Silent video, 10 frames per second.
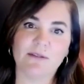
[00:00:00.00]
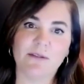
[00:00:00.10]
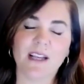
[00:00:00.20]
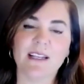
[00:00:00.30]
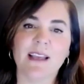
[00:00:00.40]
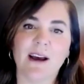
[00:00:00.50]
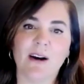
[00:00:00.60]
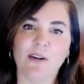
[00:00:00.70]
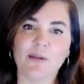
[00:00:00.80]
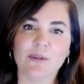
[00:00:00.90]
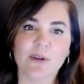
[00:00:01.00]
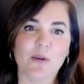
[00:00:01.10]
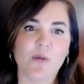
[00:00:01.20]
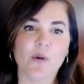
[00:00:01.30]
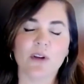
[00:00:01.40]
finding out
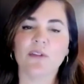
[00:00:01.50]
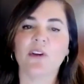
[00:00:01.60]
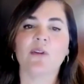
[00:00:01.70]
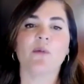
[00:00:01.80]
what are their